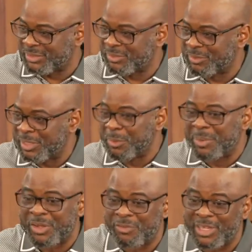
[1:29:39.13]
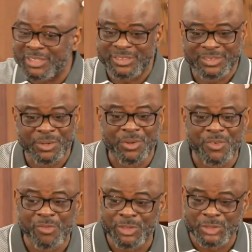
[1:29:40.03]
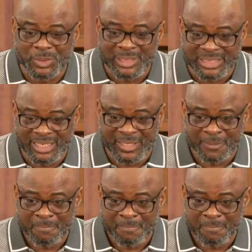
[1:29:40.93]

When you break your fast, you look for food to eat, innit?